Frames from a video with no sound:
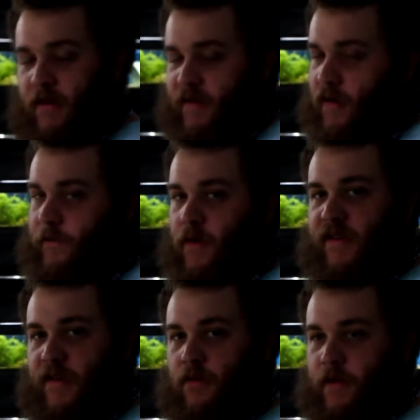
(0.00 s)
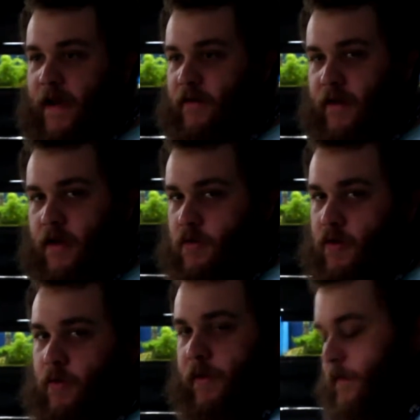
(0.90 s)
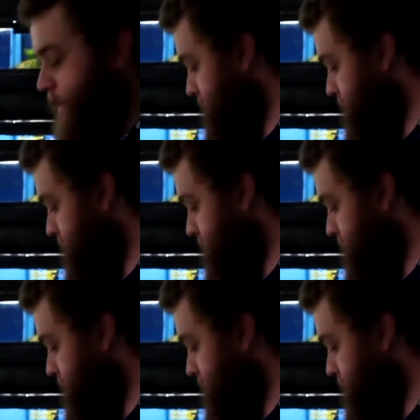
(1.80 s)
They're so versatile with everything you can do with them.